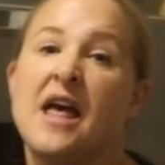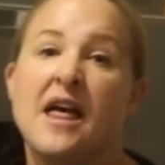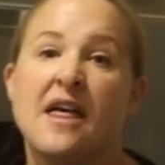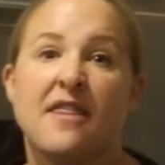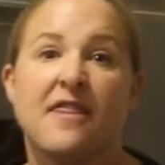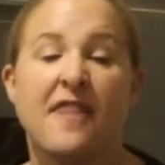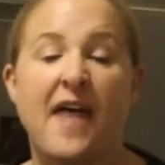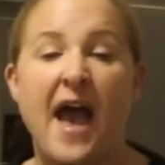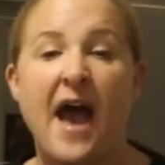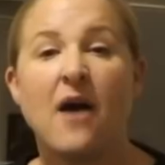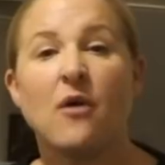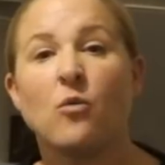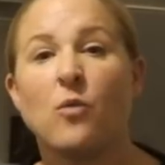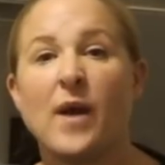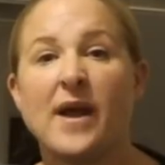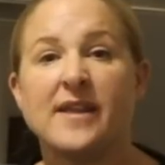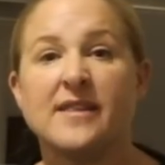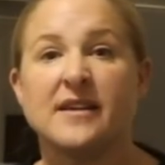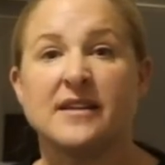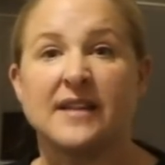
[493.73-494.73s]
That
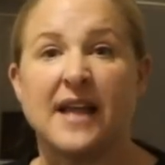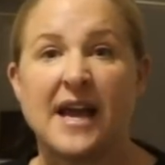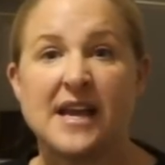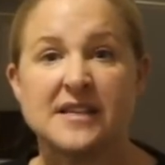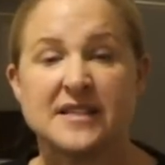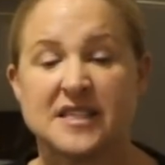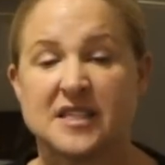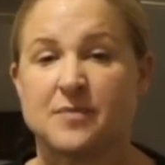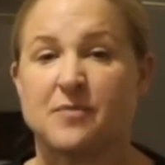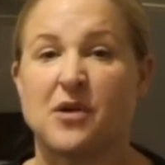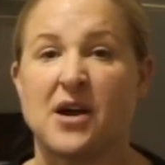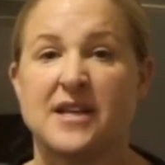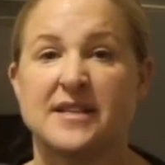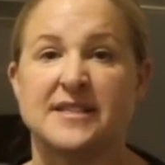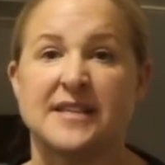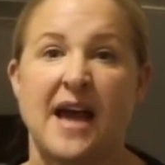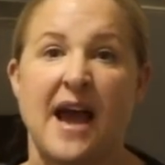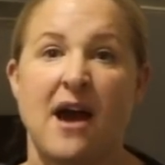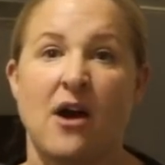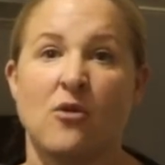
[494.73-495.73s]
way the light
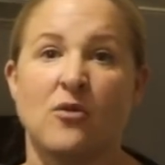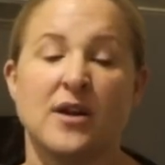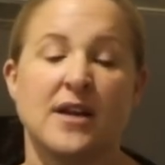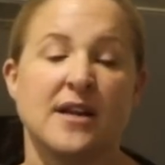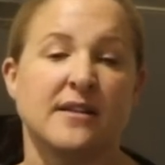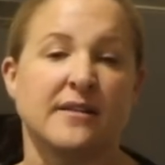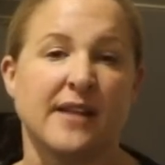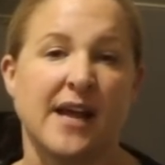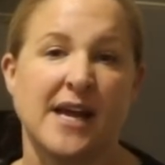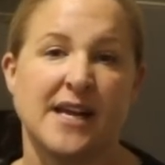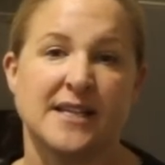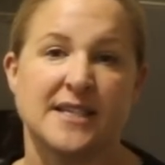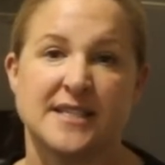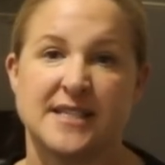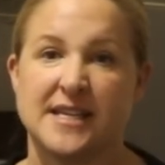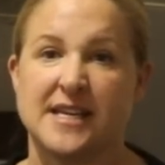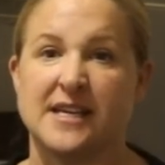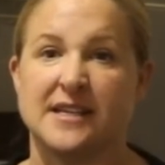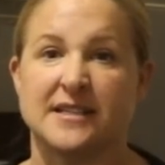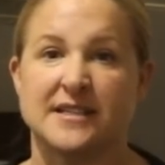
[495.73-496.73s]
spreads out and lights
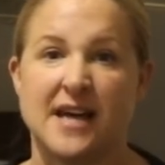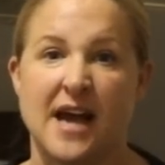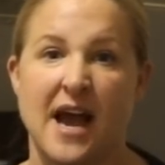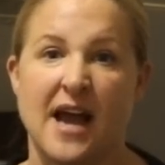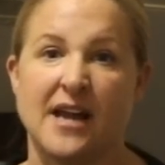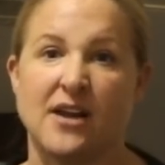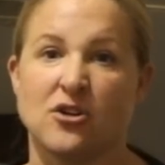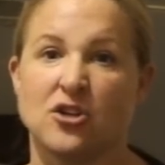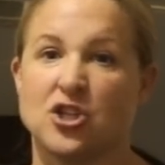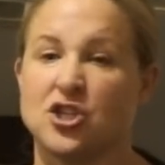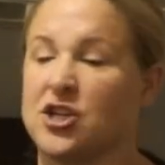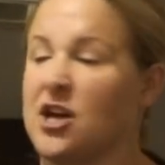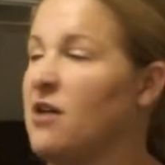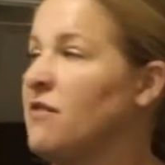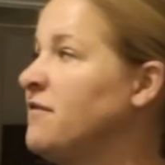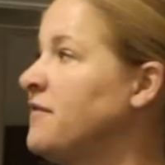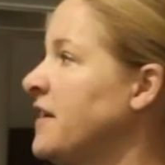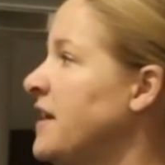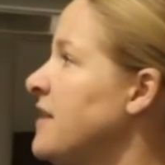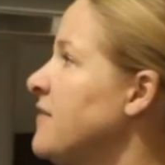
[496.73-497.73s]
the entire
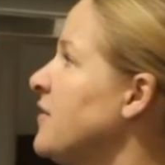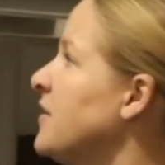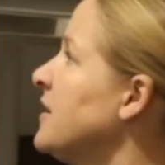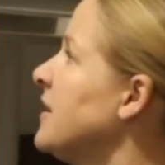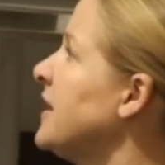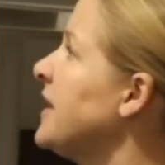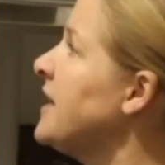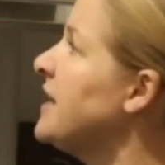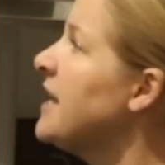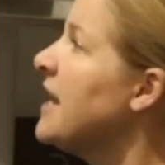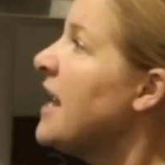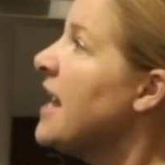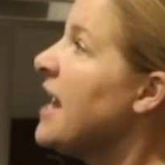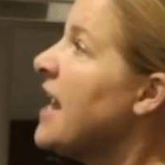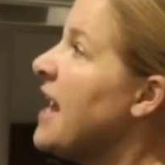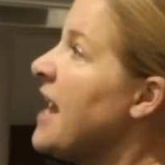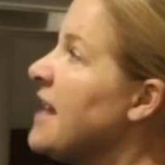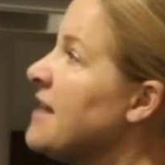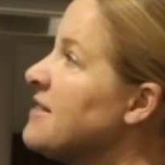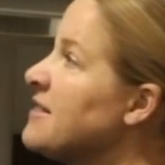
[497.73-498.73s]
shelf evenly.
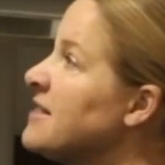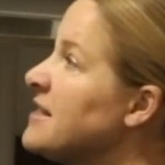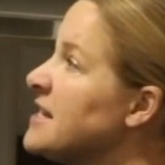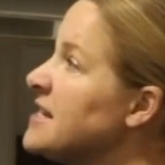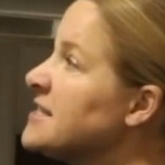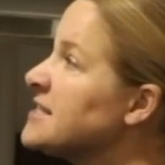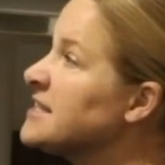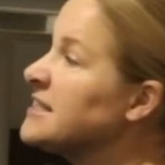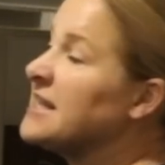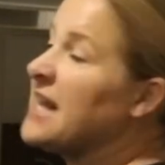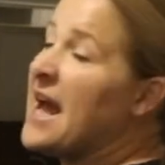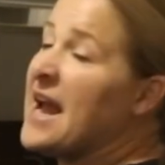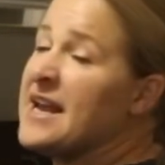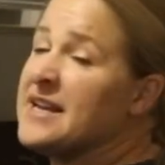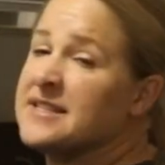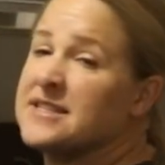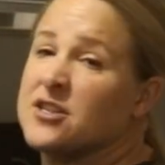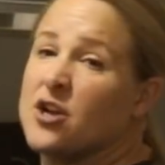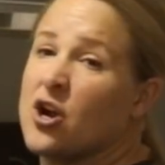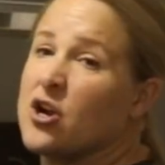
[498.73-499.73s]
And these
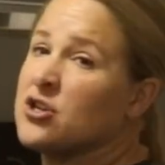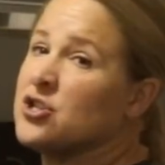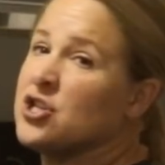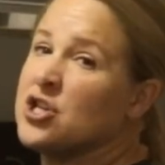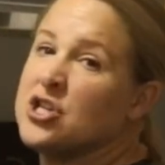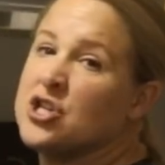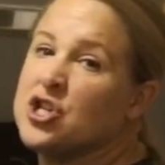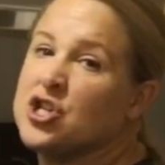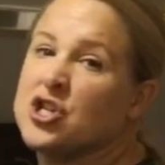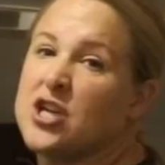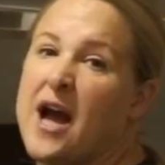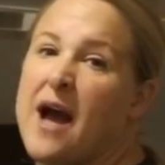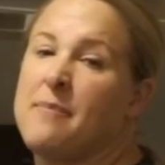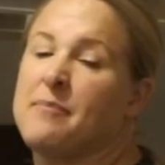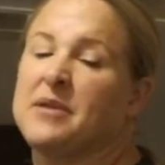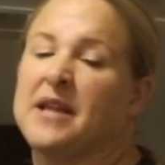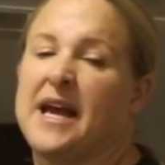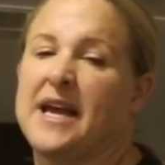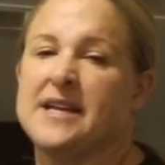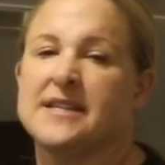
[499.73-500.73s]
lights are just
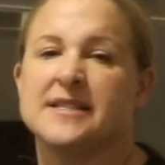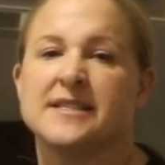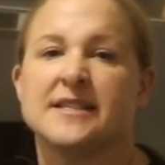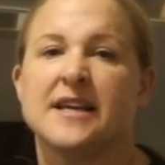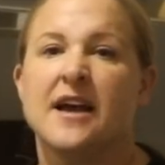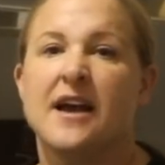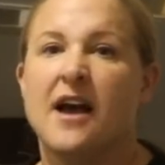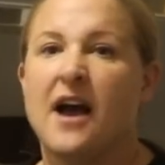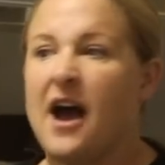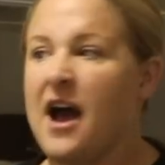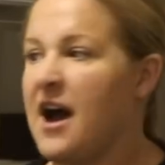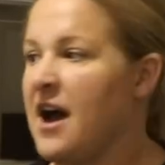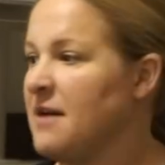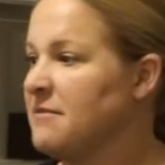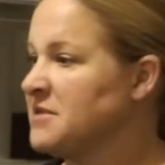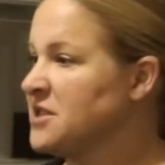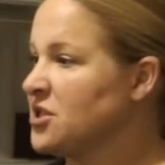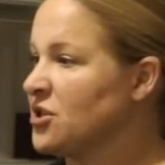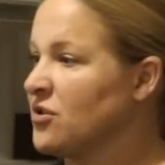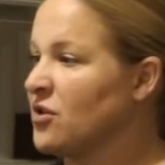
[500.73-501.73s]
shop lights.
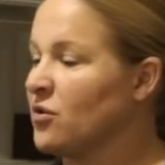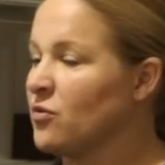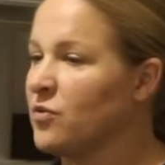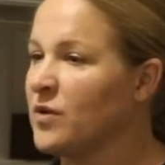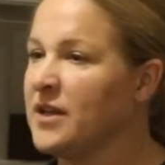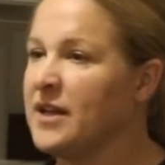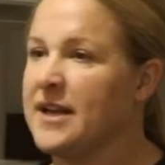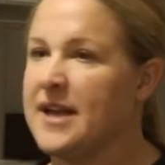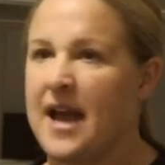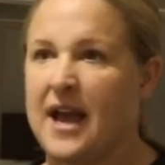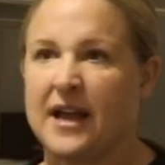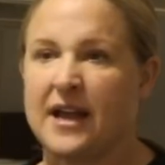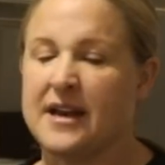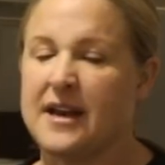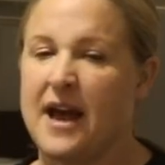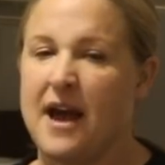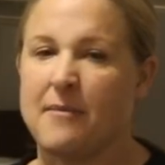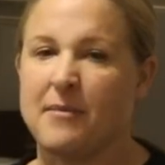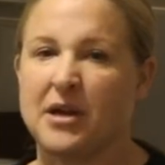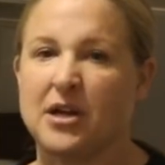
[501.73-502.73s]
So they're really
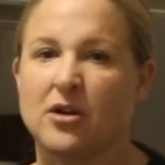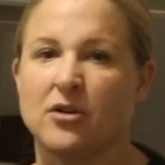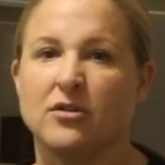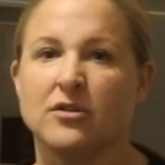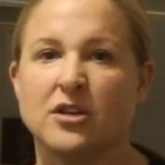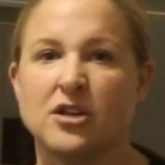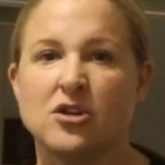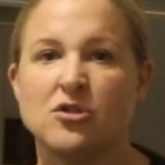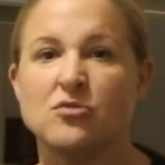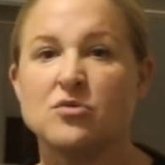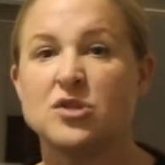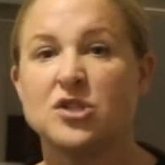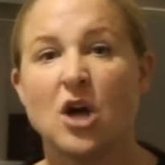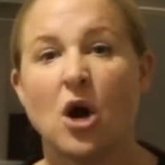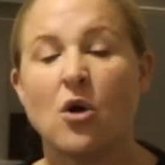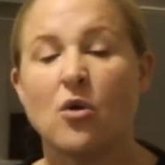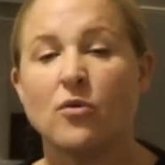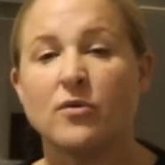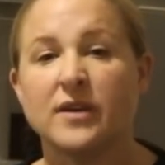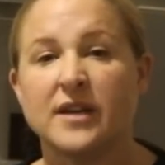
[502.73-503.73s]
economical. You
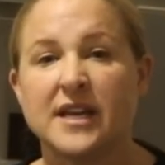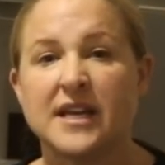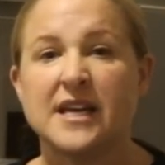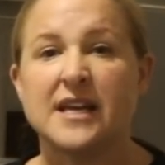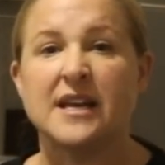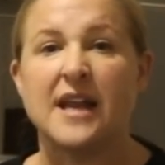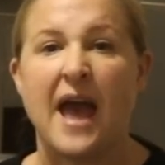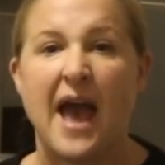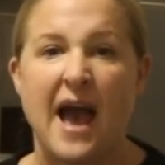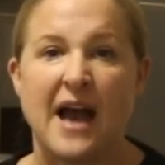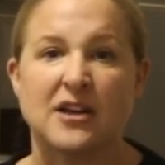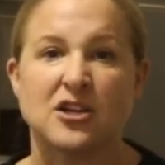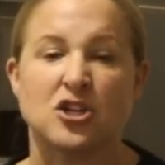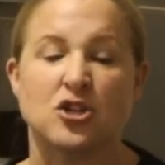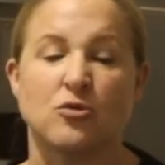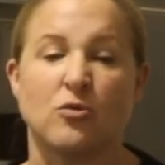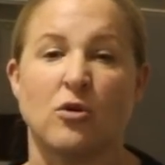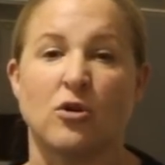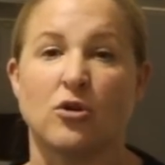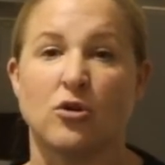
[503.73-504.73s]
don't need
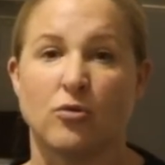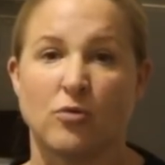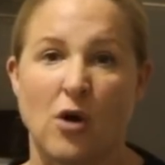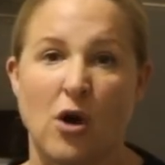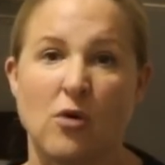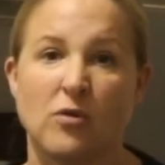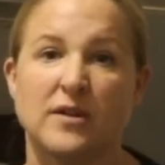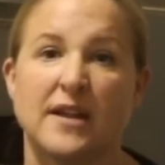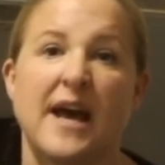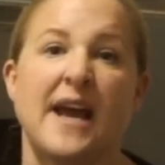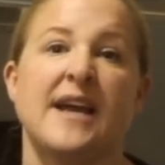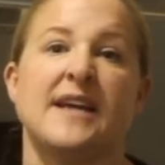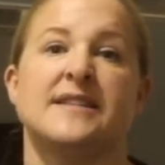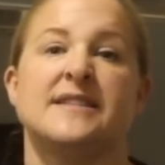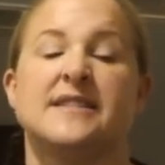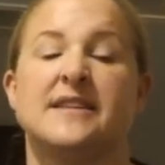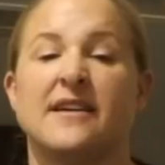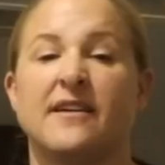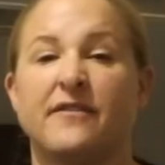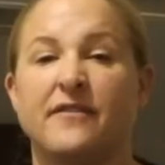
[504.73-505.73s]
actual grow
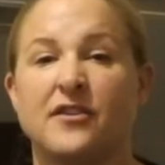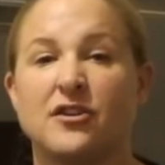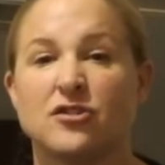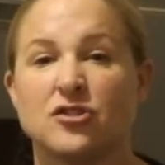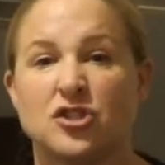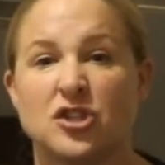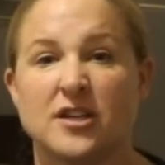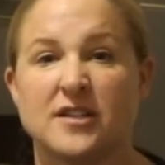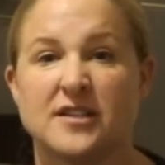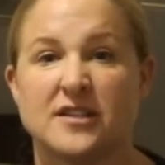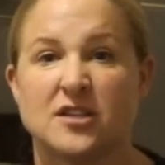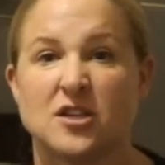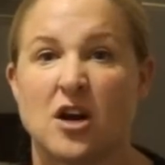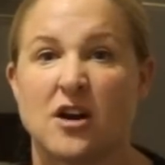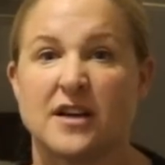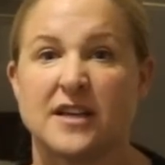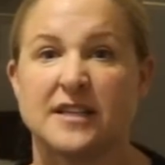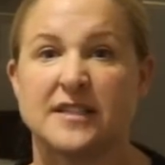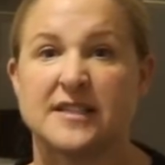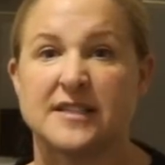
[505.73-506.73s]
lights if you're just
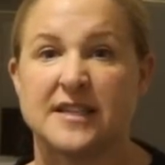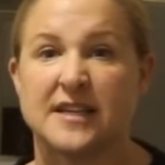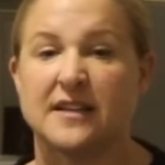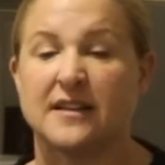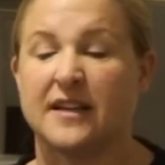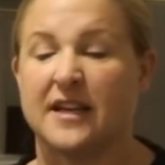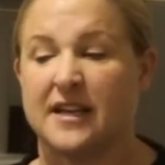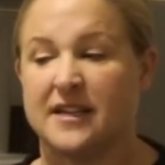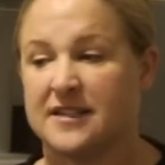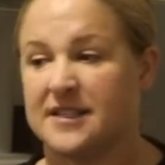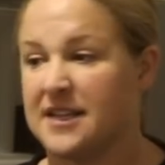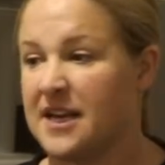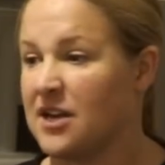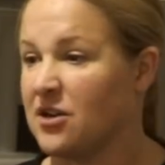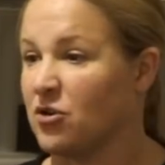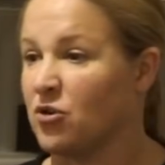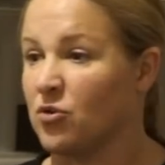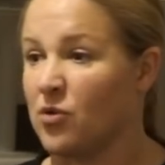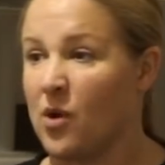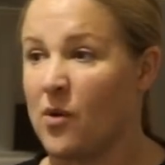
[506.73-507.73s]
starting seedlings
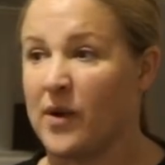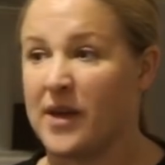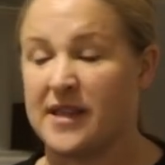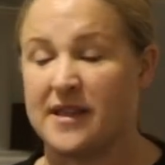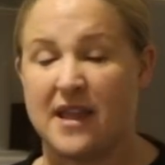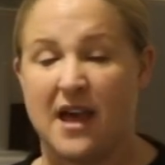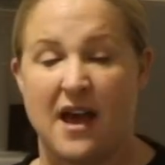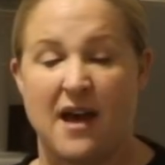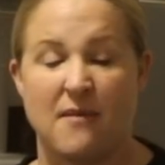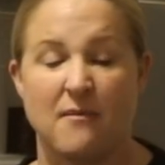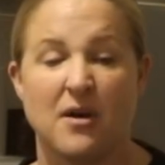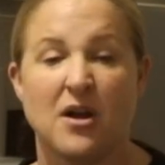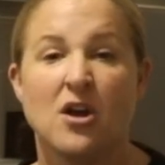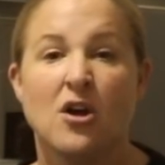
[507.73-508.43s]
and growing them